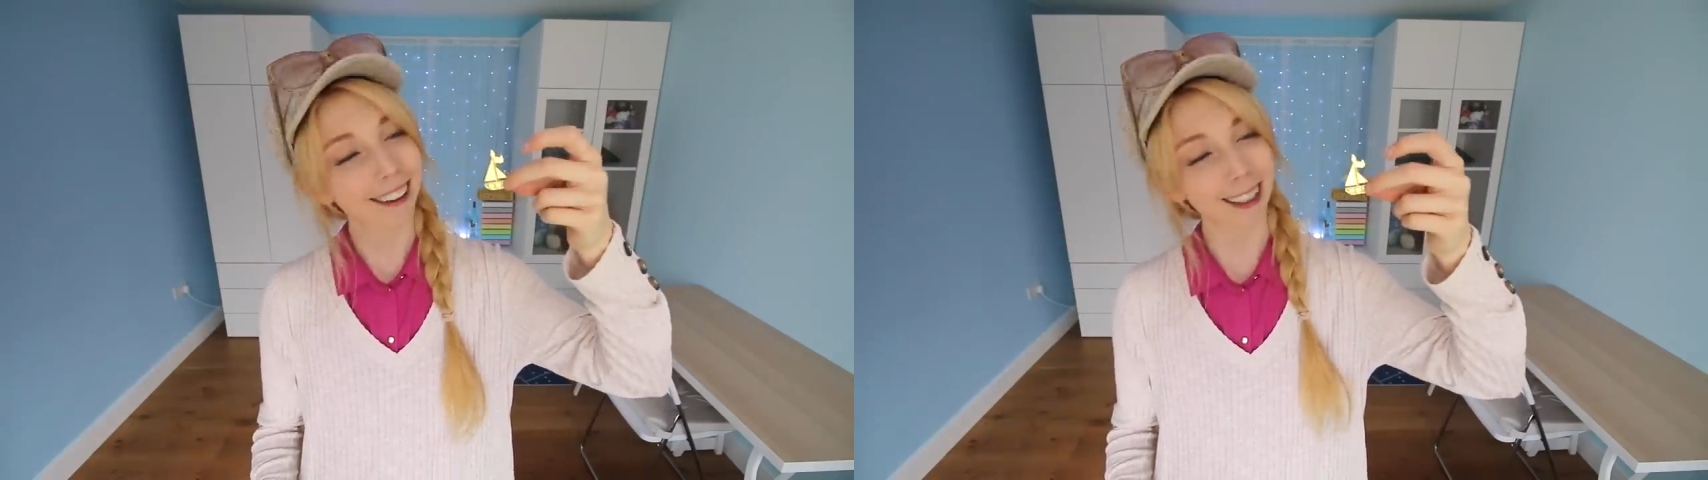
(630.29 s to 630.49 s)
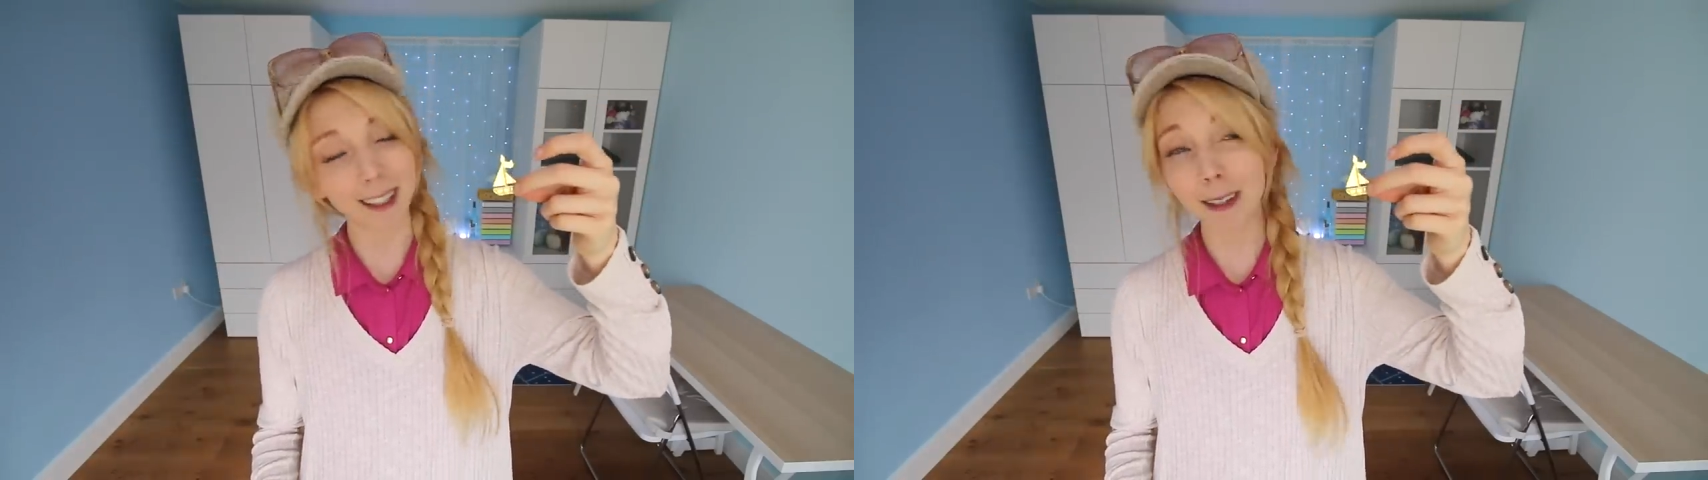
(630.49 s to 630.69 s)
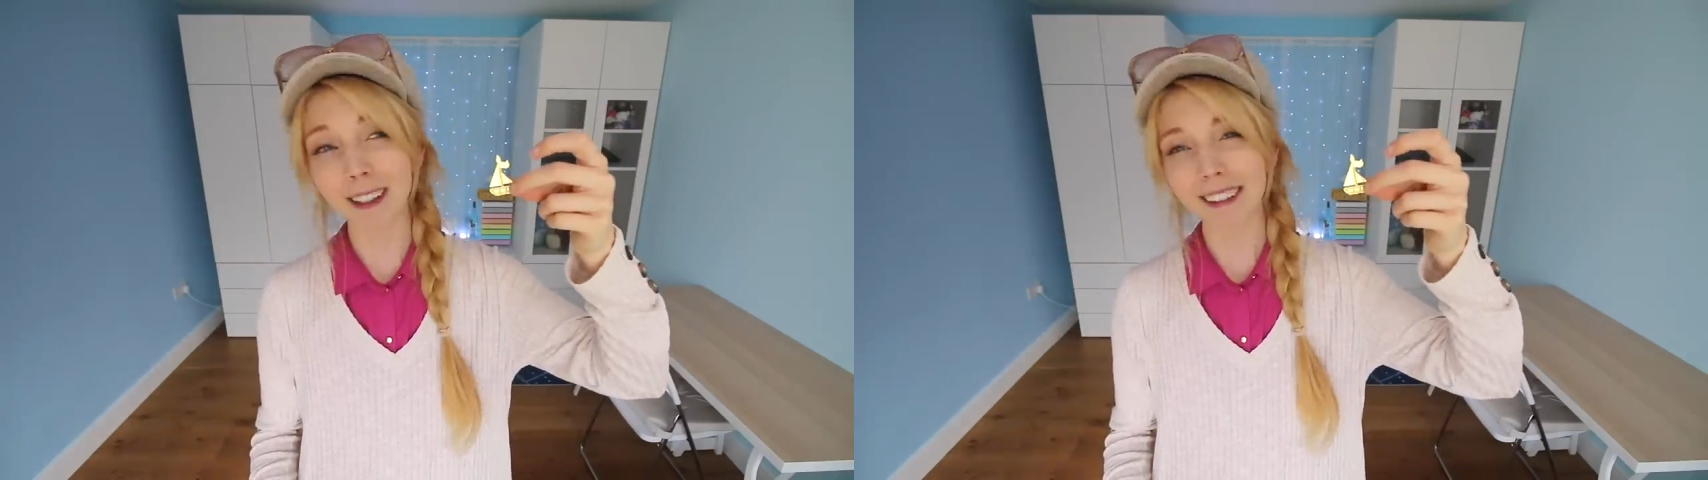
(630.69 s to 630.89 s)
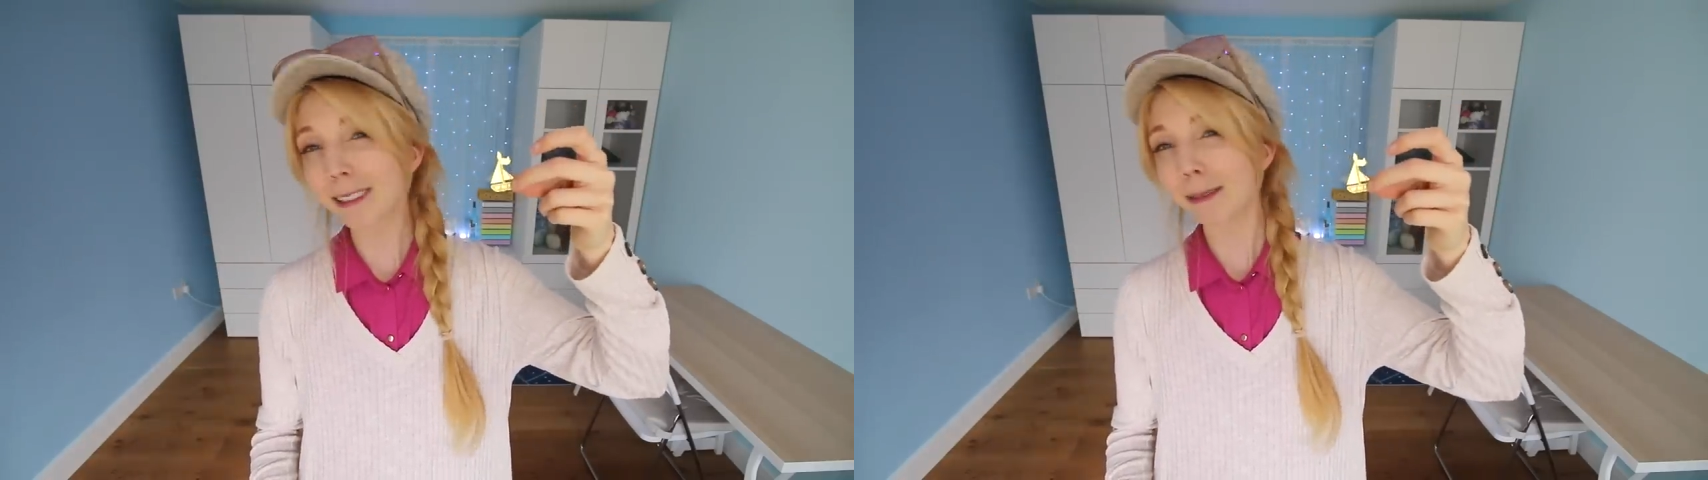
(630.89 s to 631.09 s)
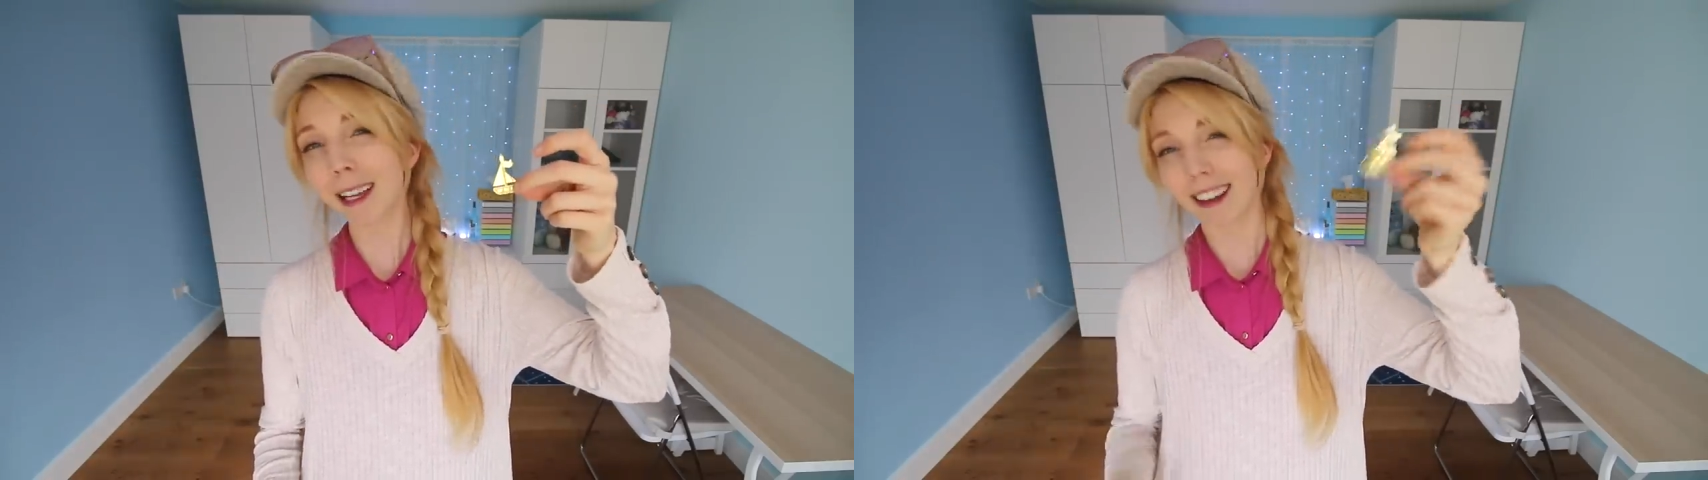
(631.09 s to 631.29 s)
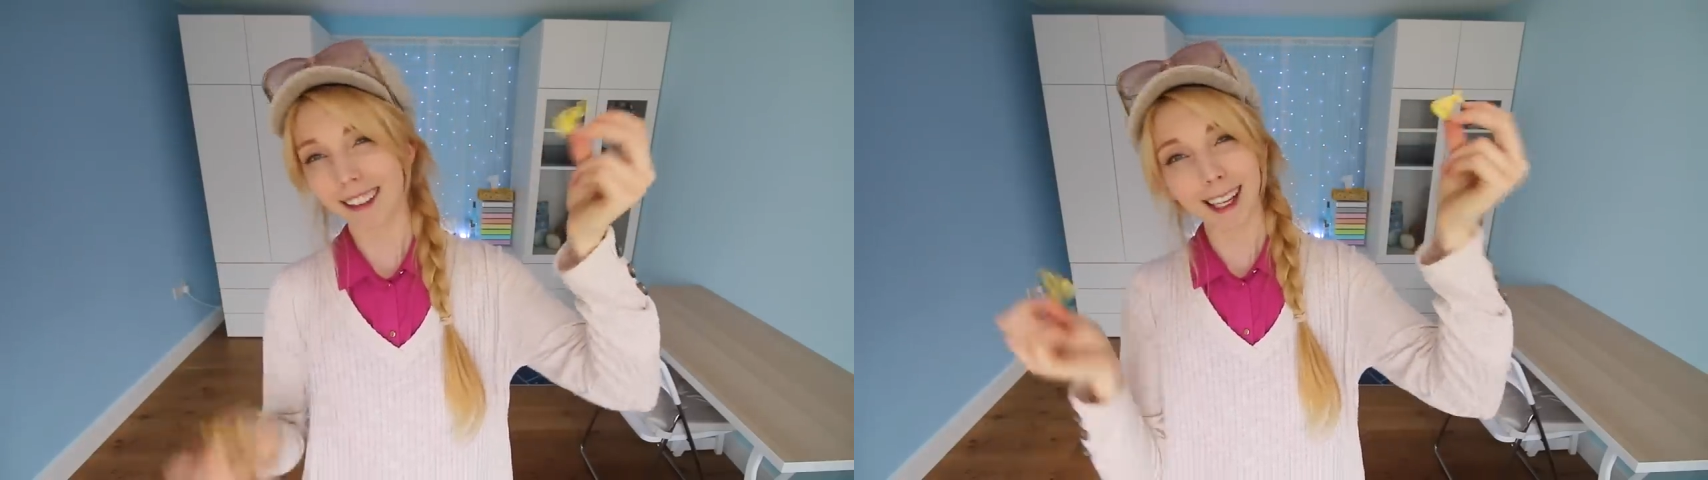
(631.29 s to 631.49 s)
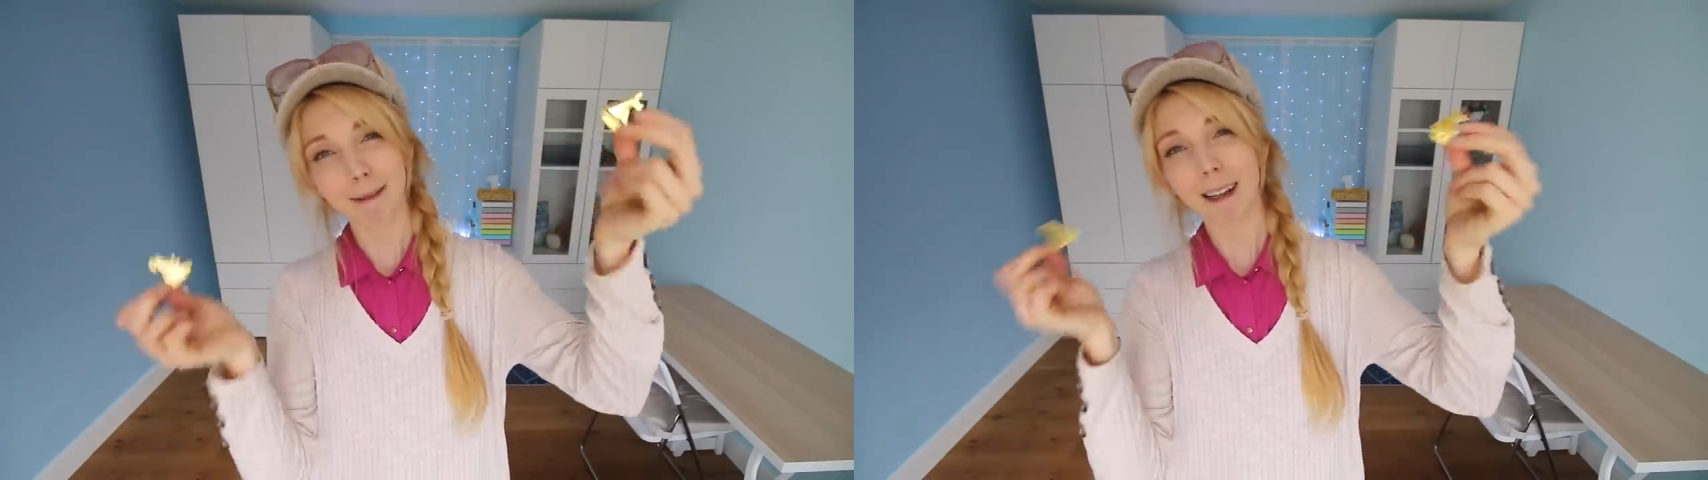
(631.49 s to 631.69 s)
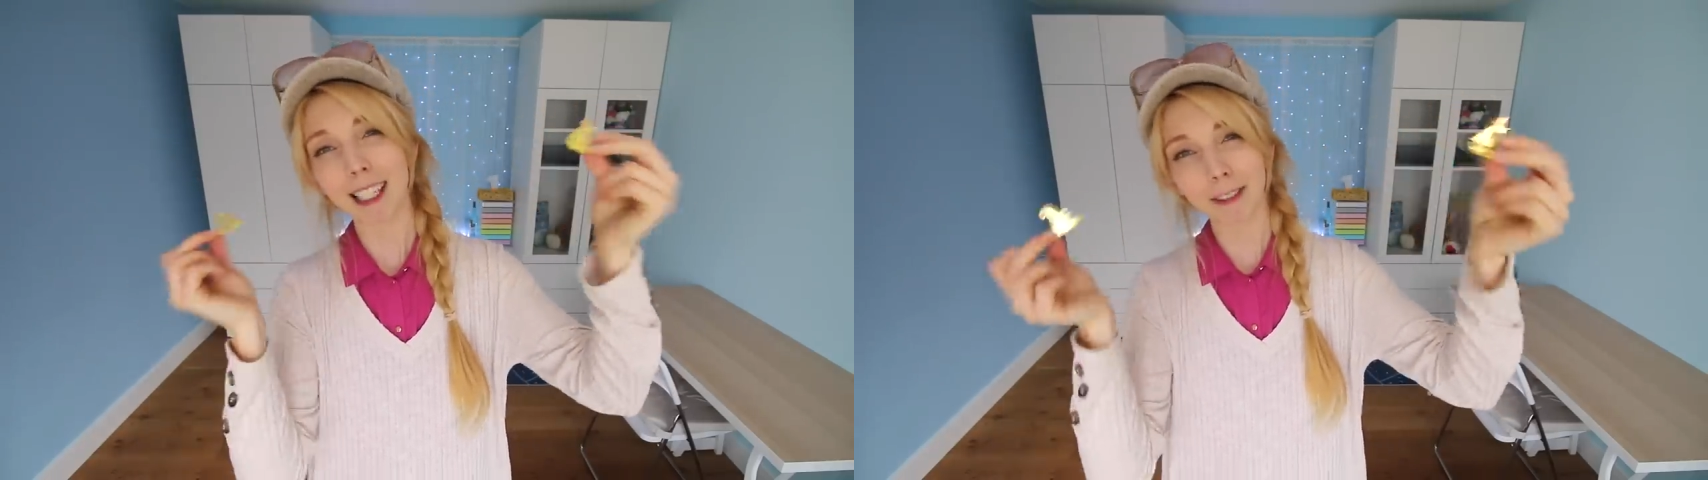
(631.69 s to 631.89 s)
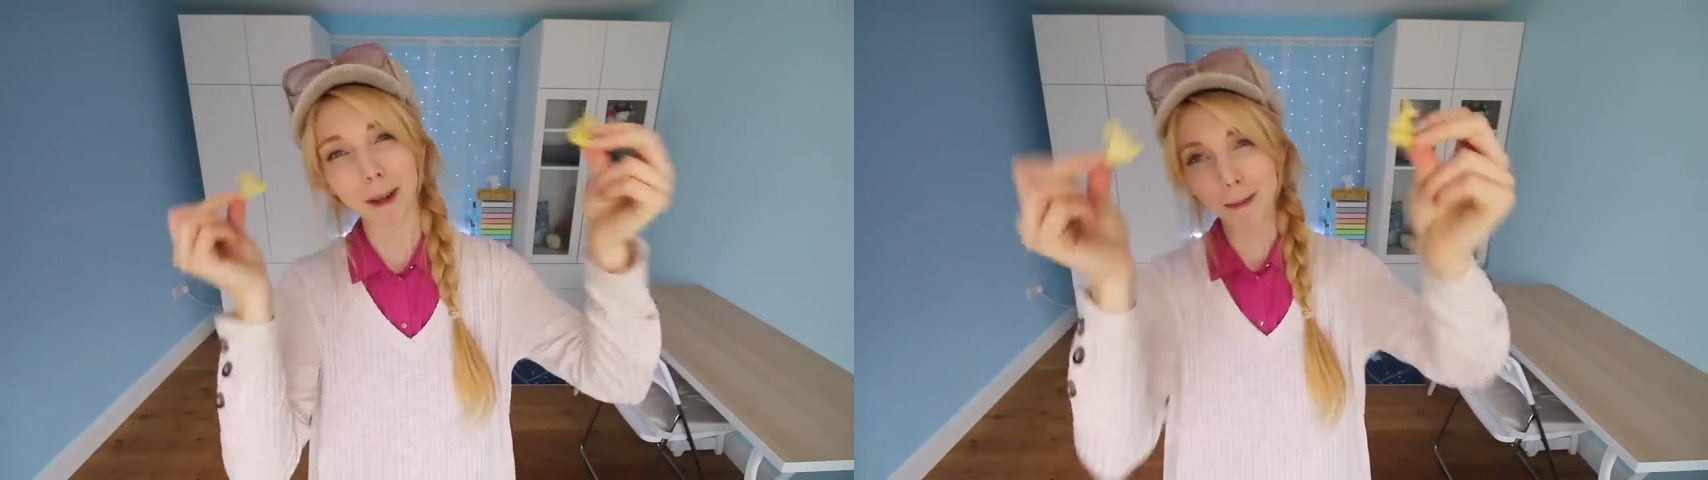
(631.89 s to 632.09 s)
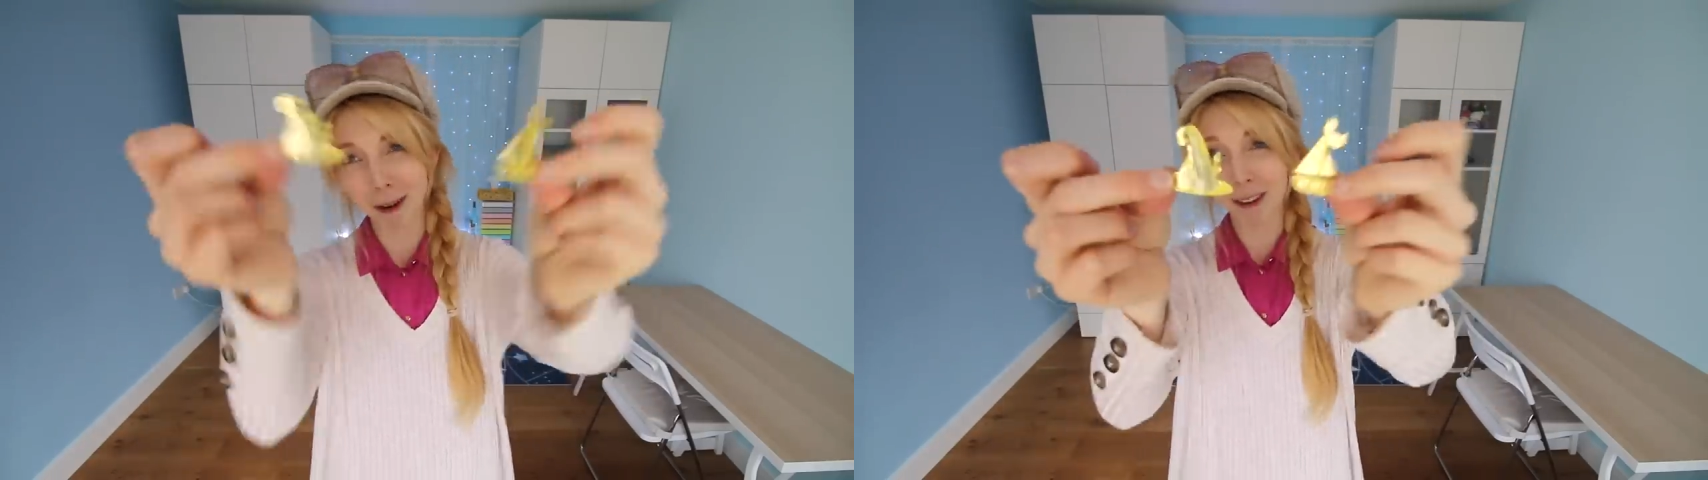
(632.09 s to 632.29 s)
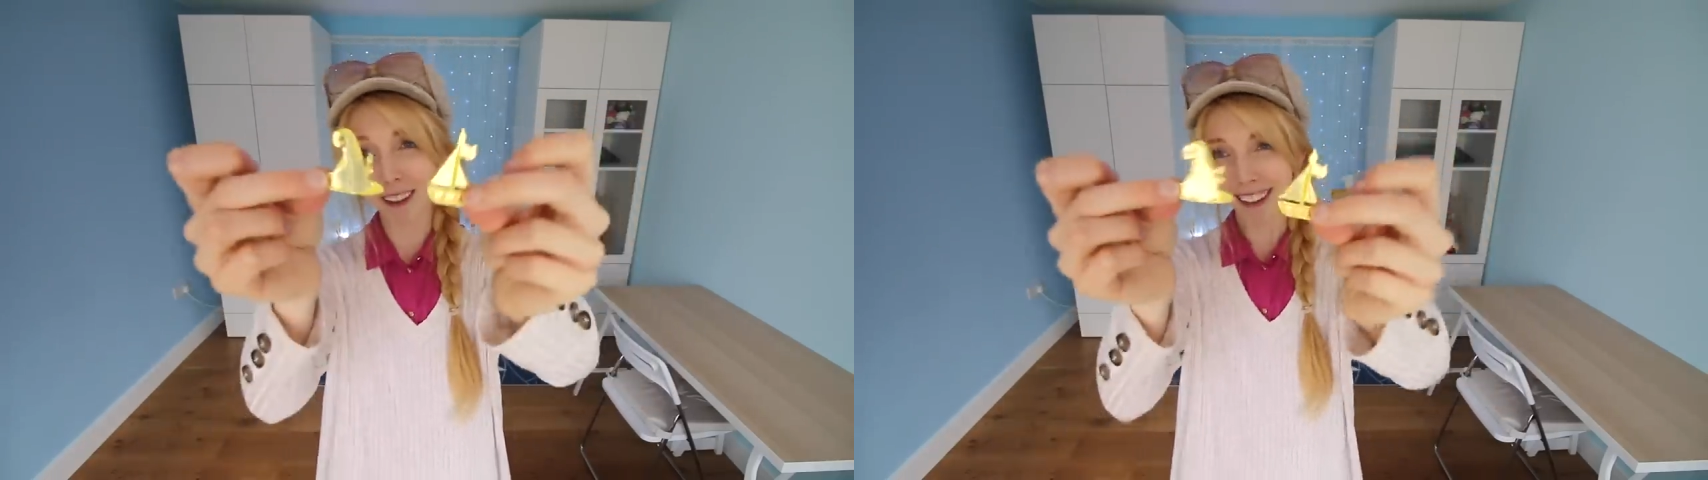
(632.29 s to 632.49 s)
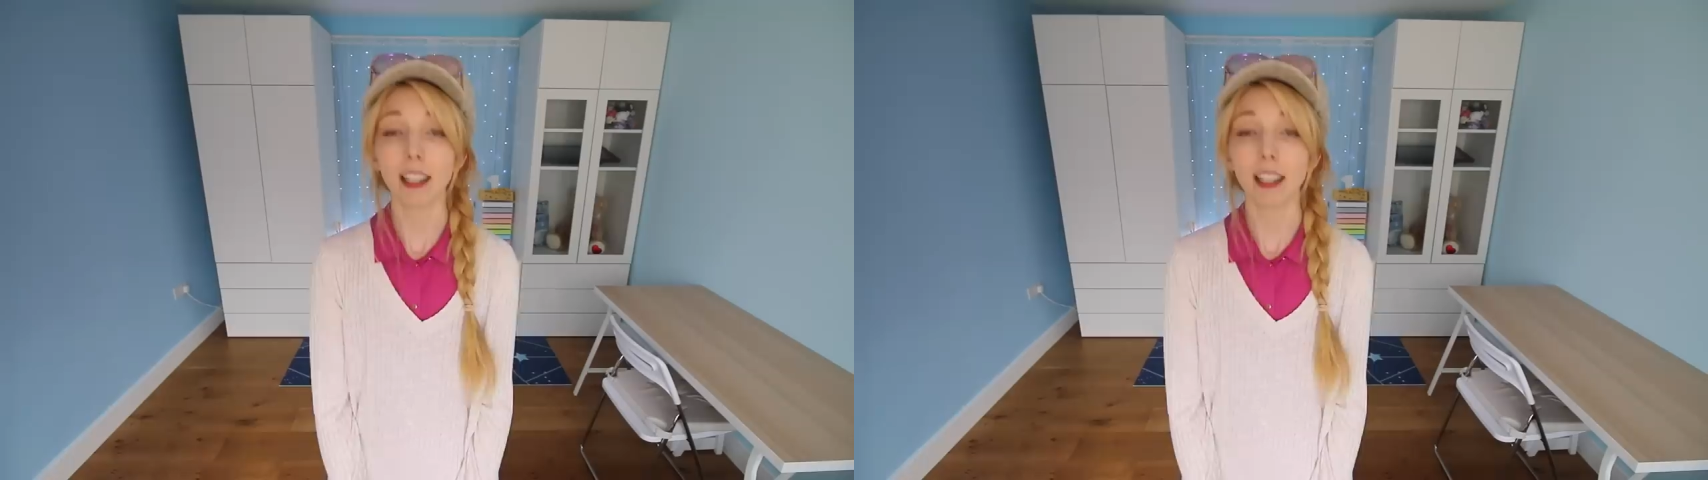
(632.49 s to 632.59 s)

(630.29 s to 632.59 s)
And you know what, this week I think I might give away both.